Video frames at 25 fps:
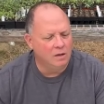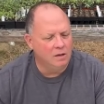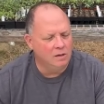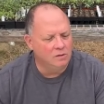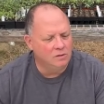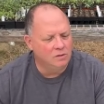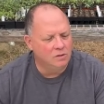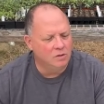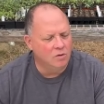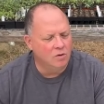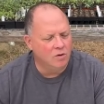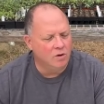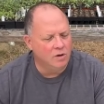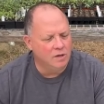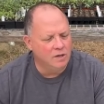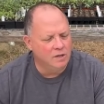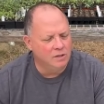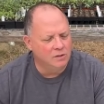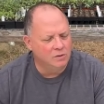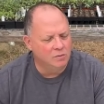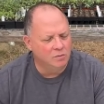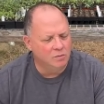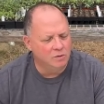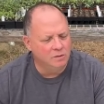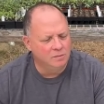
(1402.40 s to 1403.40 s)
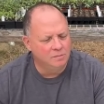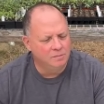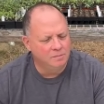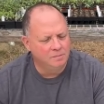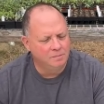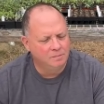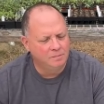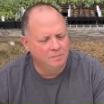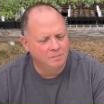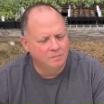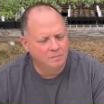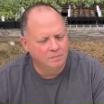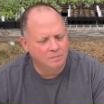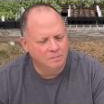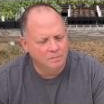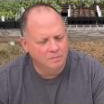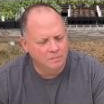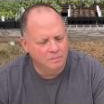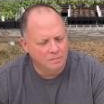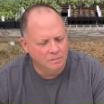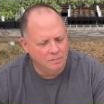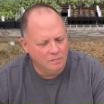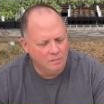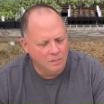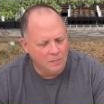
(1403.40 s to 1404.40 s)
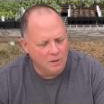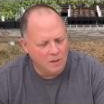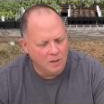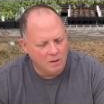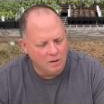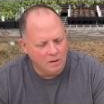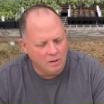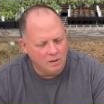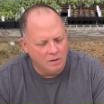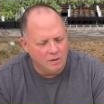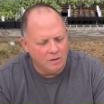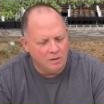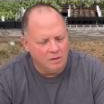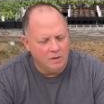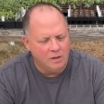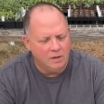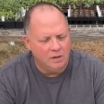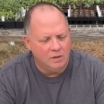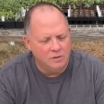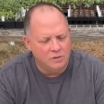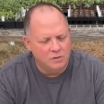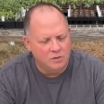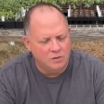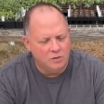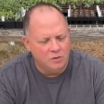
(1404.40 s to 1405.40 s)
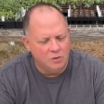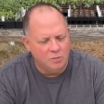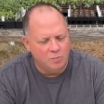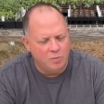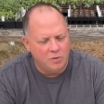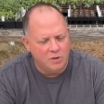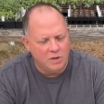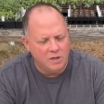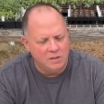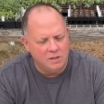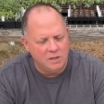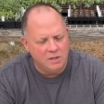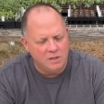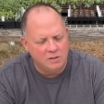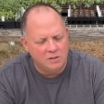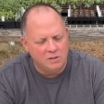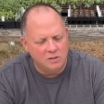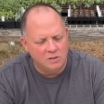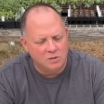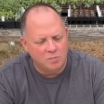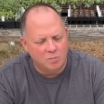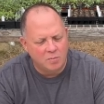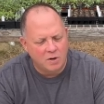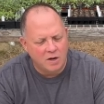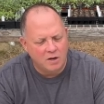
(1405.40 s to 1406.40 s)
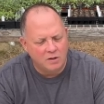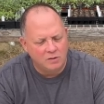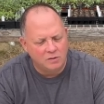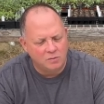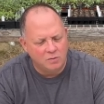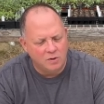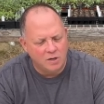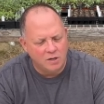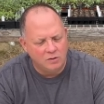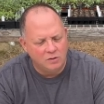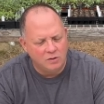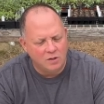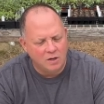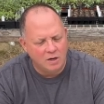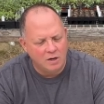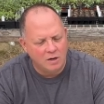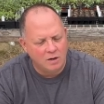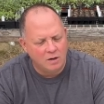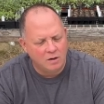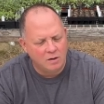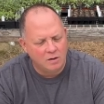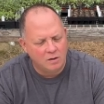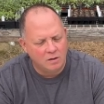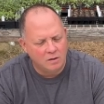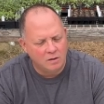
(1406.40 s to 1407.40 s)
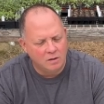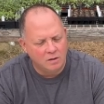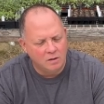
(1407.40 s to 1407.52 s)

And so on this one, there's two pretty decent sprouts right there.